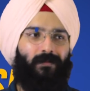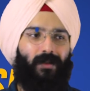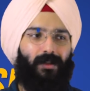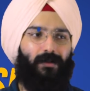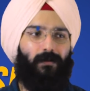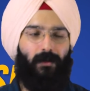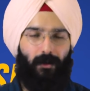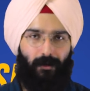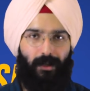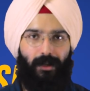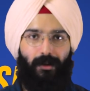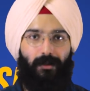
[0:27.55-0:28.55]
which we
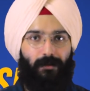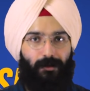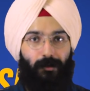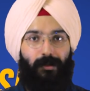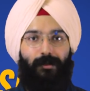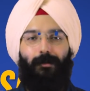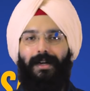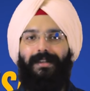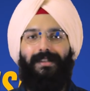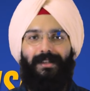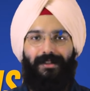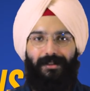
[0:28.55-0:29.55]
already got. So it's right
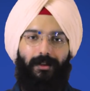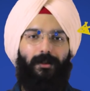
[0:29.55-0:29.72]
ascension.